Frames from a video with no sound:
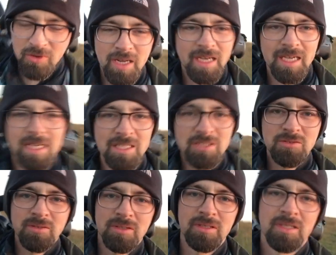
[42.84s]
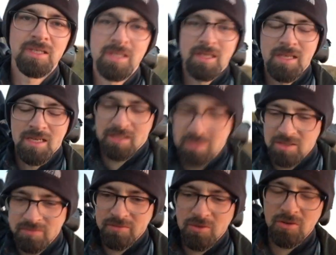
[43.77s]
I get into it,
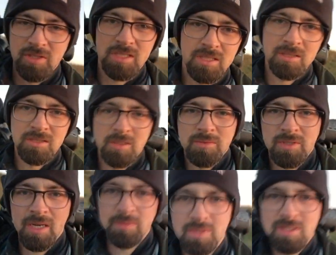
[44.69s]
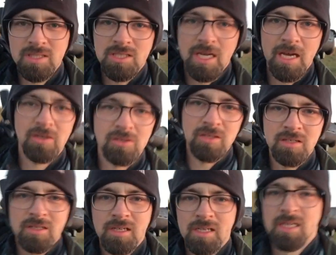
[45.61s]
of course, subscribe to the channel,
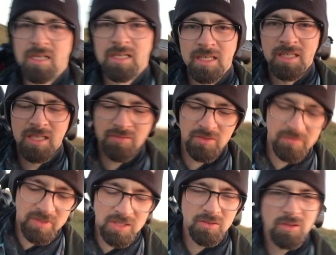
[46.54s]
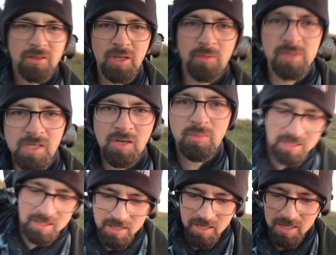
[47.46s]
give the video the thumbs up,
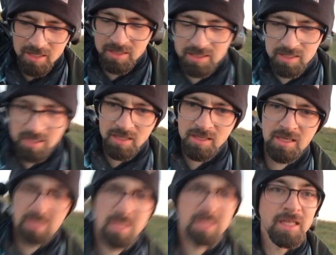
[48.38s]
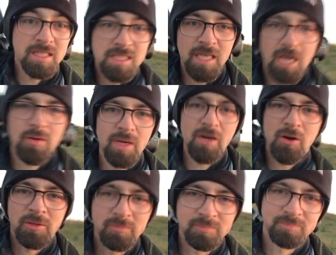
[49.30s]
and uh, let's see how we get on.